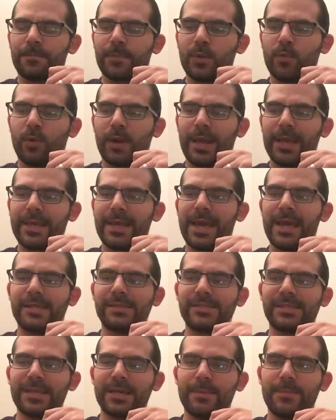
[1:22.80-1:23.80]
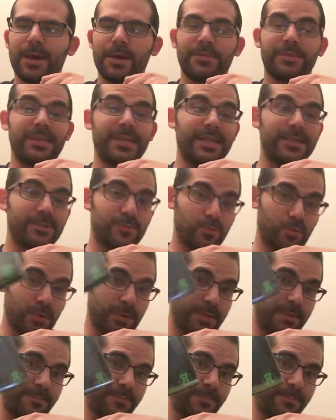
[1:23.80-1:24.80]
What I can say about this
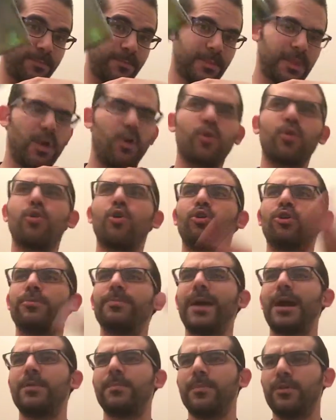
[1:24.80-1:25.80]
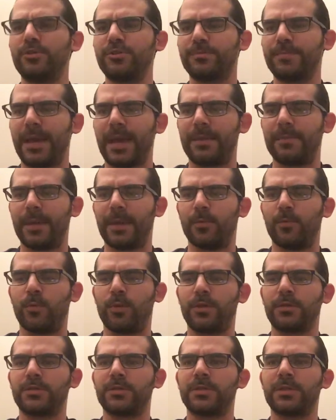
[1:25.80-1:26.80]
one, or about most Batman
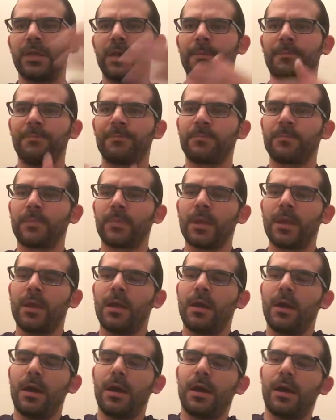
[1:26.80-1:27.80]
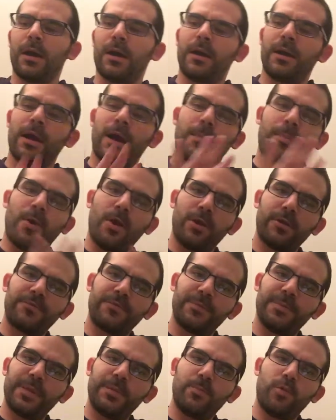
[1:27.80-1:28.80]
works, apart
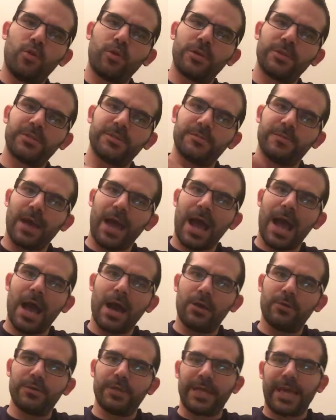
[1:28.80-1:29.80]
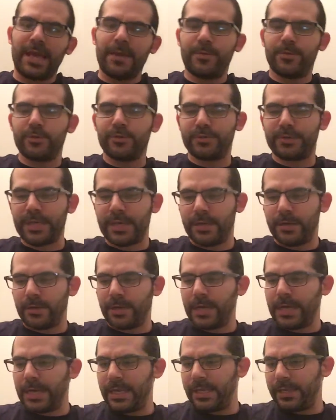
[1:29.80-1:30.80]
from the importance of how the Caped
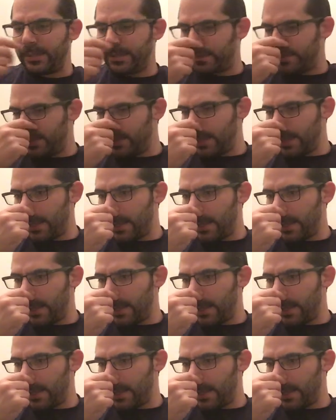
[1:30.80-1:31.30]
Crusader is